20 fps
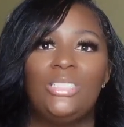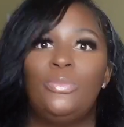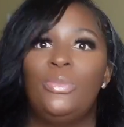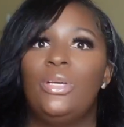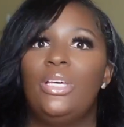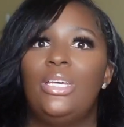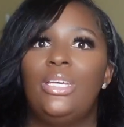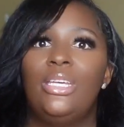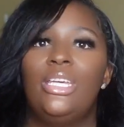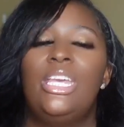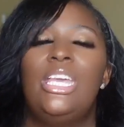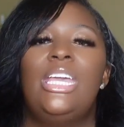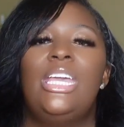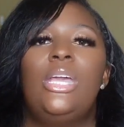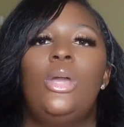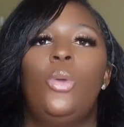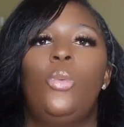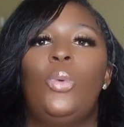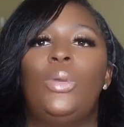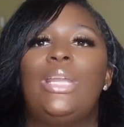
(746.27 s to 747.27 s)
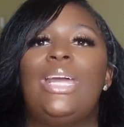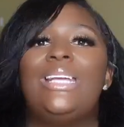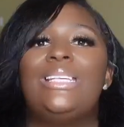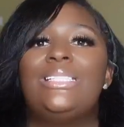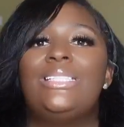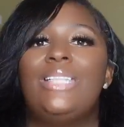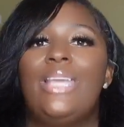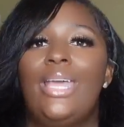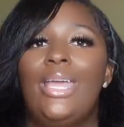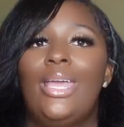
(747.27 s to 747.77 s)
But when I
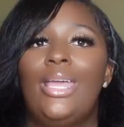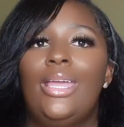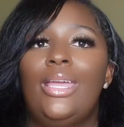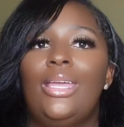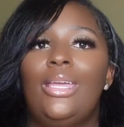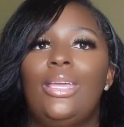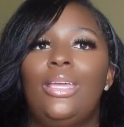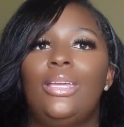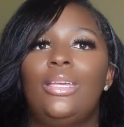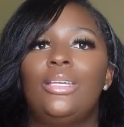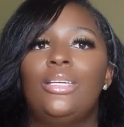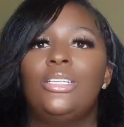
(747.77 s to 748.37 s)
say,